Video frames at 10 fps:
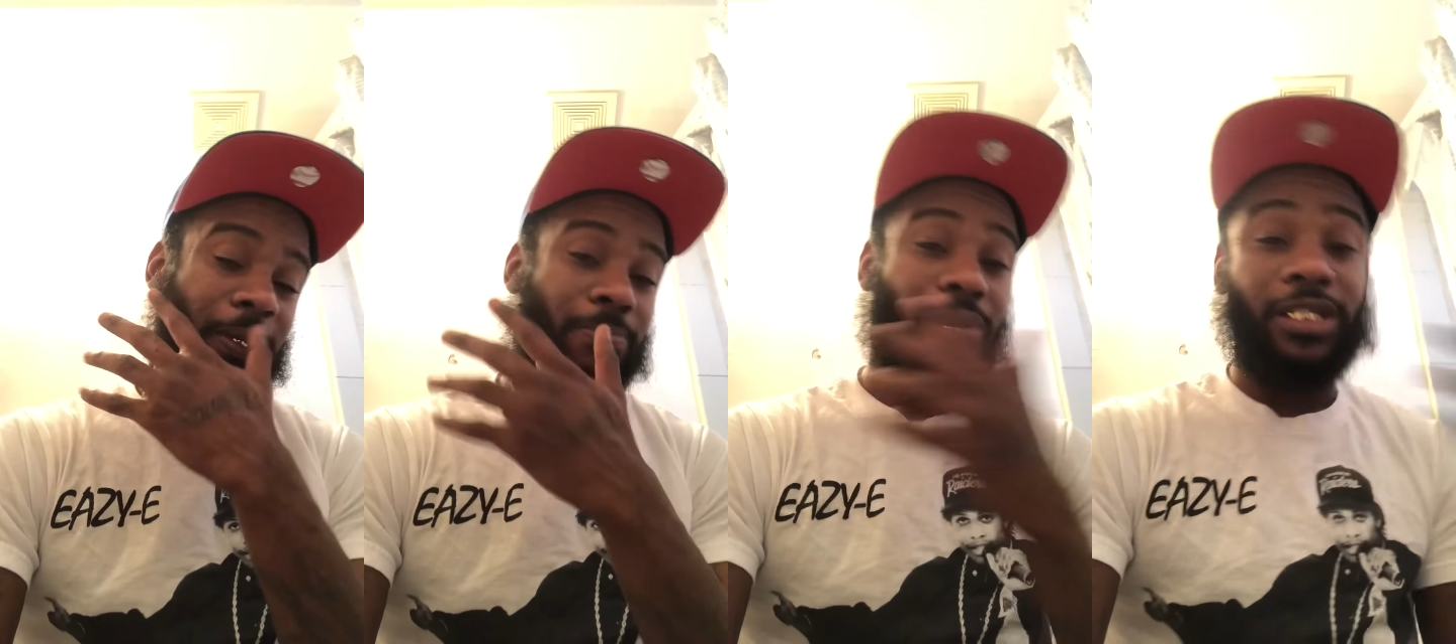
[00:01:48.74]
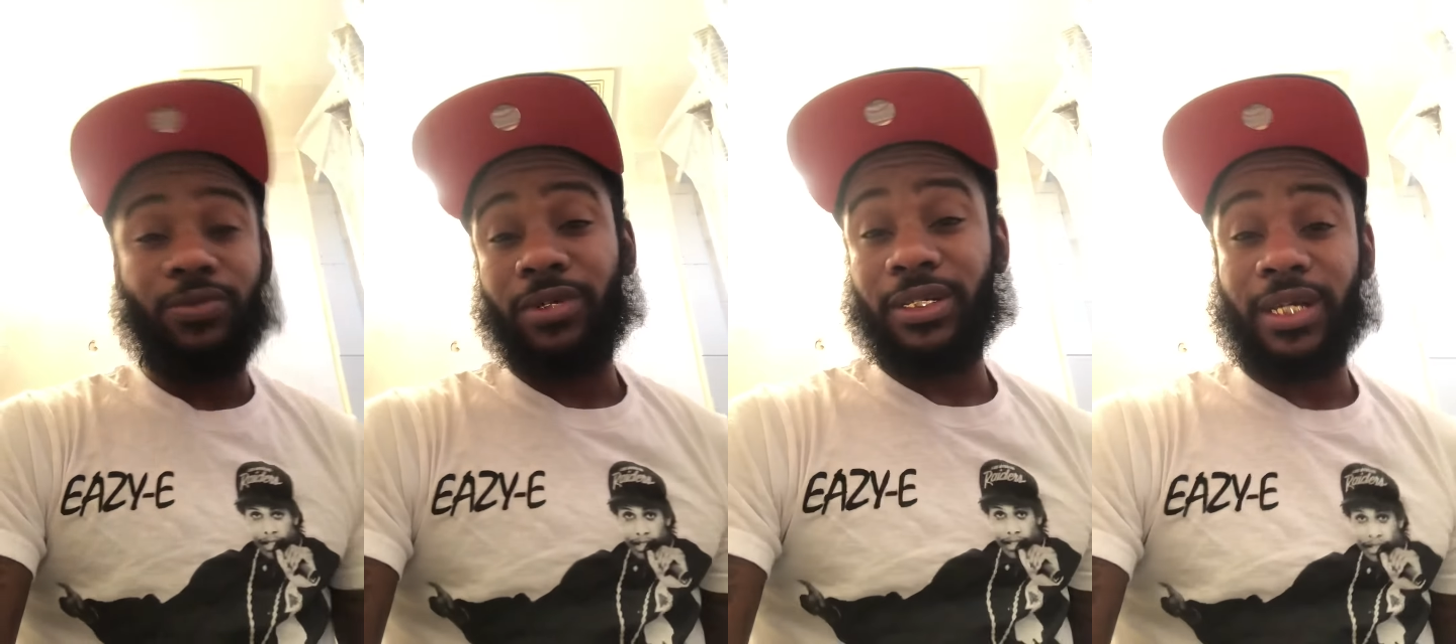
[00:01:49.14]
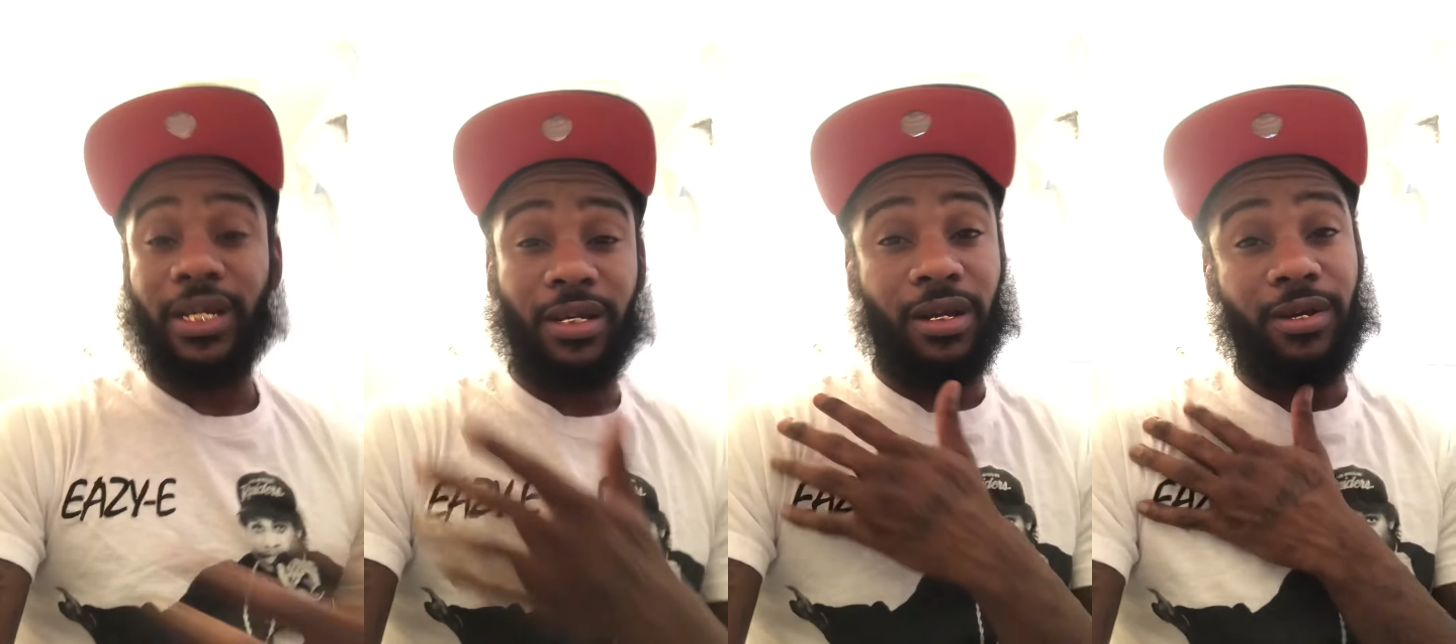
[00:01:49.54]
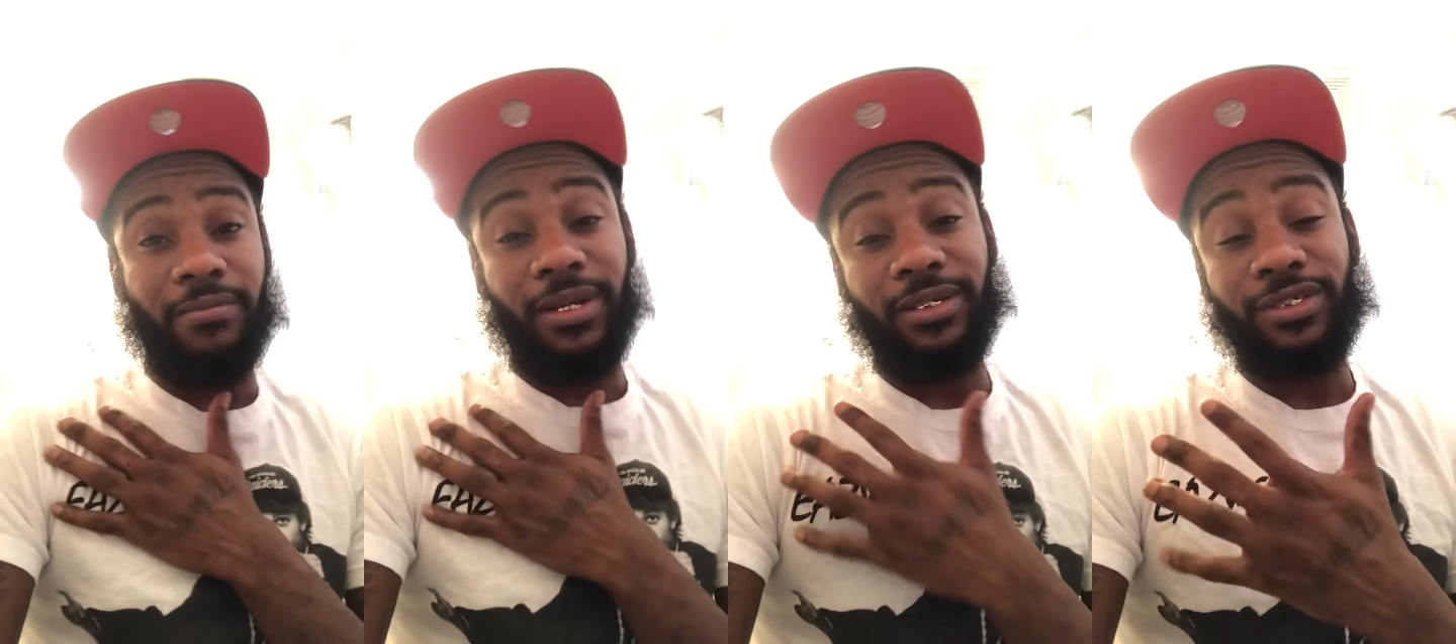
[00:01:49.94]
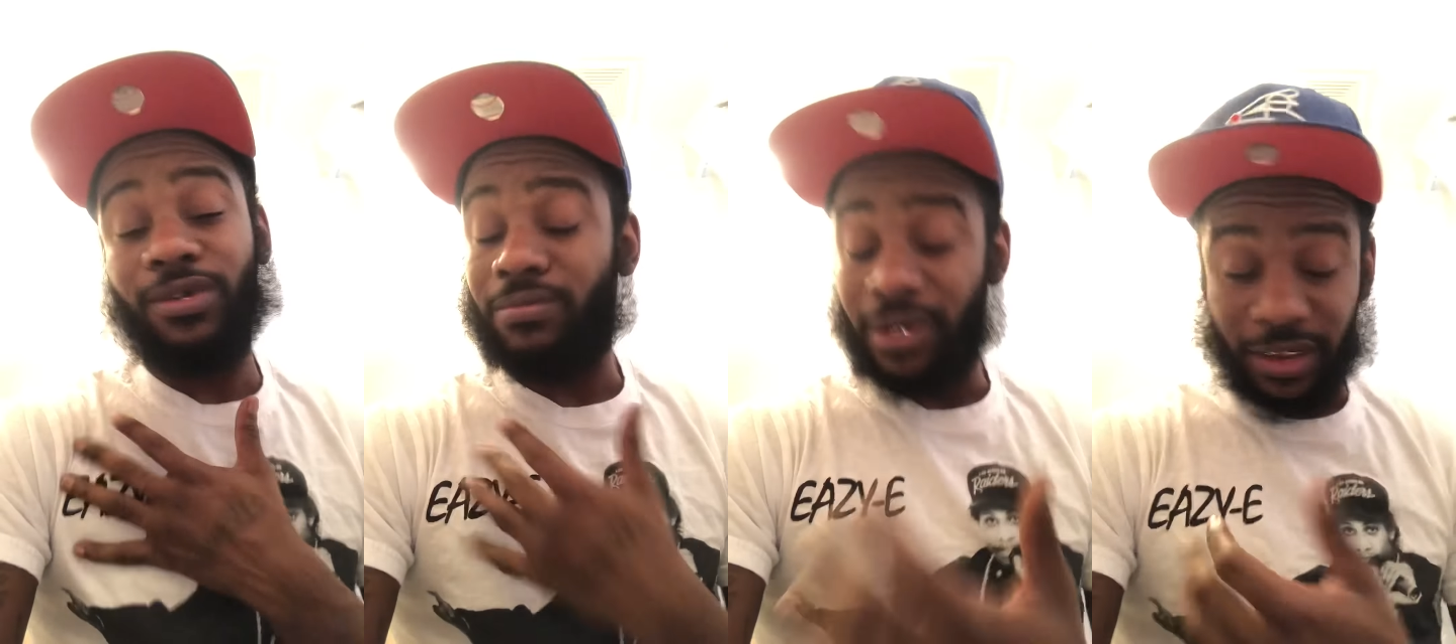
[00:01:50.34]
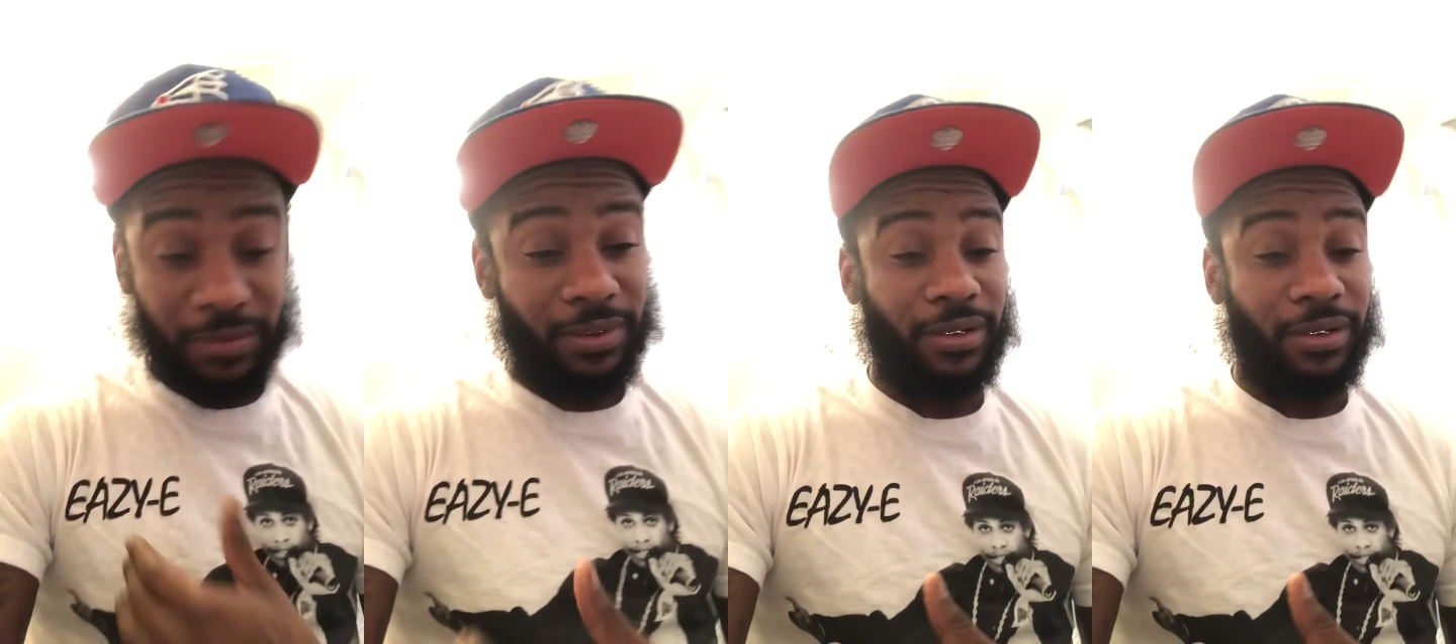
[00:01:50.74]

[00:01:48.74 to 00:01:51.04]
But I just wanna thank y'all, man, so much, man,